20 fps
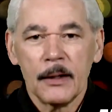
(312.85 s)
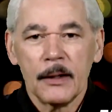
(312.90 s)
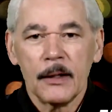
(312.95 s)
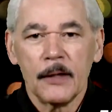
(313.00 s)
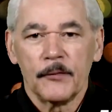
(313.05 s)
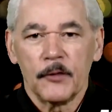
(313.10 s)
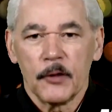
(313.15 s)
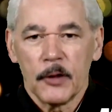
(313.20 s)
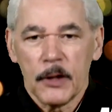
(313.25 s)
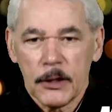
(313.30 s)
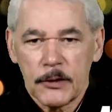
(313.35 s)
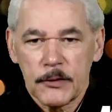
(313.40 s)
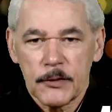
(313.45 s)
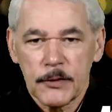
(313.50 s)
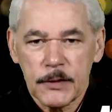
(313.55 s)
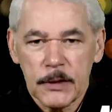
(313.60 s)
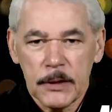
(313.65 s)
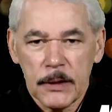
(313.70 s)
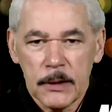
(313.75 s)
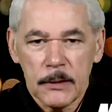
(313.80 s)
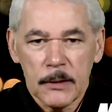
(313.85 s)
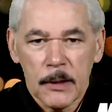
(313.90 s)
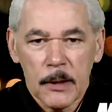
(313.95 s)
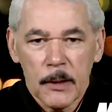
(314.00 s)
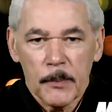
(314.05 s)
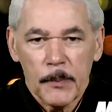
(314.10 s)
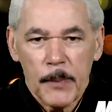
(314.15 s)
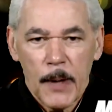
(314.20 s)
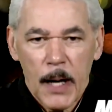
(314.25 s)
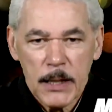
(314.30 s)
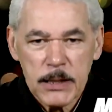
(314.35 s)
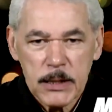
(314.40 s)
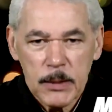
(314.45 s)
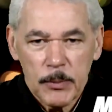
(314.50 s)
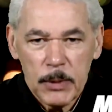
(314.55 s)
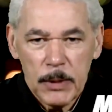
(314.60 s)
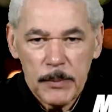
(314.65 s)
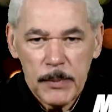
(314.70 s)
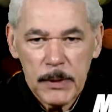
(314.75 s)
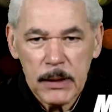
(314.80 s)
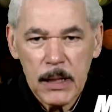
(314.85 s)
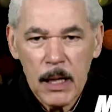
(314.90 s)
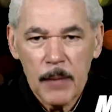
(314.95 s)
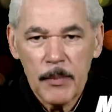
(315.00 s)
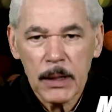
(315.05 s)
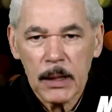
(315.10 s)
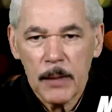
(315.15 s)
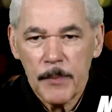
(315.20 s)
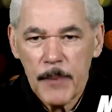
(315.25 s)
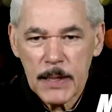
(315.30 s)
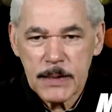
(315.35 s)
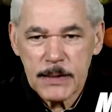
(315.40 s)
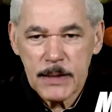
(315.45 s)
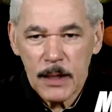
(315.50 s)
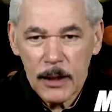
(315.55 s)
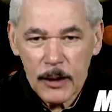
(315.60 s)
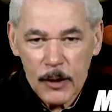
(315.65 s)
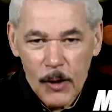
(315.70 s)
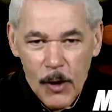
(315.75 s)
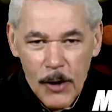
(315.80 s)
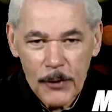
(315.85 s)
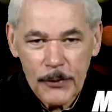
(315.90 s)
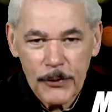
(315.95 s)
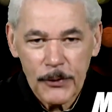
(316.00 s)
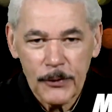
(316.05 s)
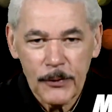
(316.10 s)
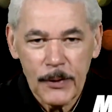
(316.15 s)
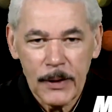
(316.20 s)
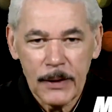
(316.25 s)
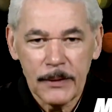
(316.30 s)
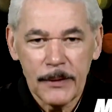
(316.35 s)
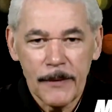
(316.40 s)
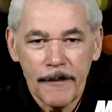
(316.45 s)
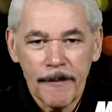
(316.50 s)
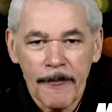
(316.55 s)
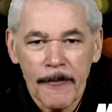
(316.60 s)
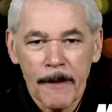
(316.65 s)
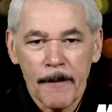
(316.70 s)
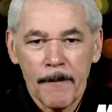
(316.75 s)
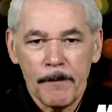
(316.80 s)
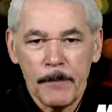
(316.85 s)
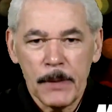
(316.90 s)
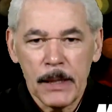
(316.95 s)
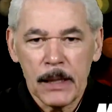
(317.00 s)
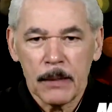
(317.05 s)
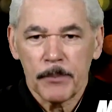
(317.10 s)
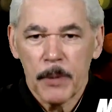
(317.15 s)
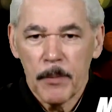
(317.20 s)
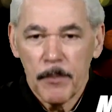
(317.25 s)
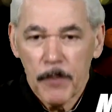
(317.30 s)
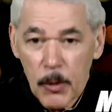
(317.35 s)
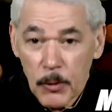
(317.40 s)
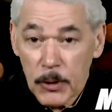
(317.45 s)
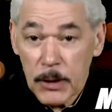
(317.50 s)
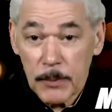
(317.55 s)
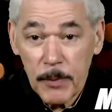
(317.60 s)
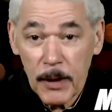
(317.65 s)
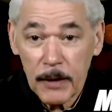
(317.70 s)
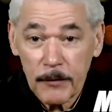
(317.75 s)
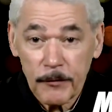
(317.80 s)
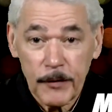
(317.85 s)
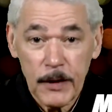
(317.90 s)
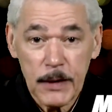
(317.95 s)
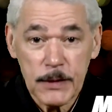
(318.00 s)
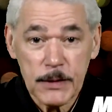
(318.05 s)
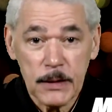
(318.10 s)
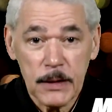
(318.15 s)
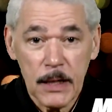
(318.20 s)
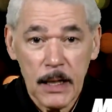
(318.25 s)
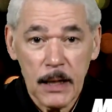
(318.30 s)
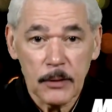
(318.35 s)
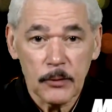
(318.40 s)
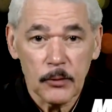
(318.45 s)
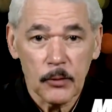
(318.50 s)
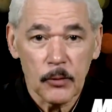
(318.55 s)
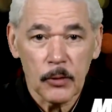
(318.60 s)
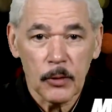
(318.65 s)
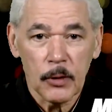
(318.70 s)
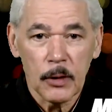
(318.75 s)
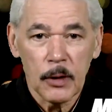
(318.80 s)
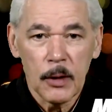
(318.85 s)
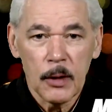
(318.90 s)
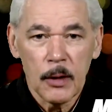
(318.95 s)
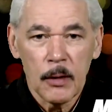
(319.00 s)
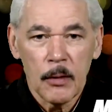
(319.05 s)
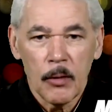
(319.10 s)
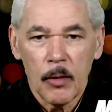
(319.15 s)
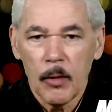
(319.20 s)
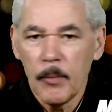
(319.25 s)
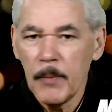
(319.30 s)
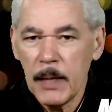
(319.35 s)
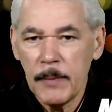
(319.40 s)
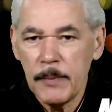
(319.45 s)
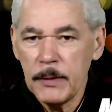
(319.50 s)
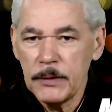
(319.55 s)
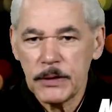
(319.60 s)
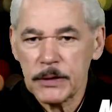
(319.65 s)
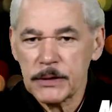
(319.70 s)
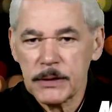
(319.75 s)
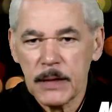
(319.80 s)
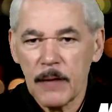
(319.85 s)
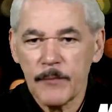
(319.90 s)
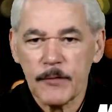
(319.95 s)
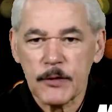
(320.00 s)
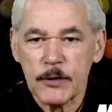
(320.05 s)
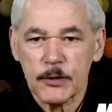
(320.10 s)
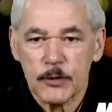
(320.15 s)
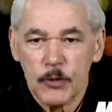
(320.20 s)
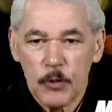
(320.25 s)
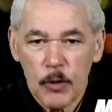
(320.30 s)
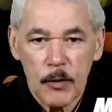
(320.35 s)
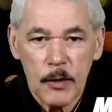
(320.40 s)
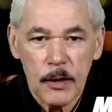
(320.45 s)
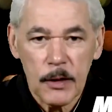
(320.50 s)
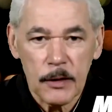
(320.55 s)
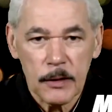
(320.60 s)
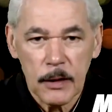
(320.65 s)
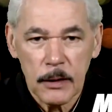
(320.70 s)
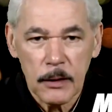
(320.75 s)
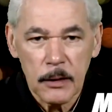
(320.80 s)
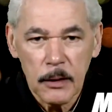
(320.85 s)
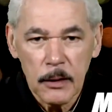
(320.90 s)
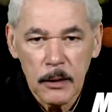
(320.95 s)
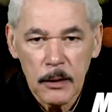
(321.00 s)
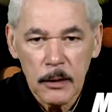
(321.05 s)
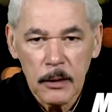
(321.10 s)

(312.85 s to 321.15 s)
If you're interested in possibly becoming a best-selling author and being promoted by FraserNet, or maybe just have a story that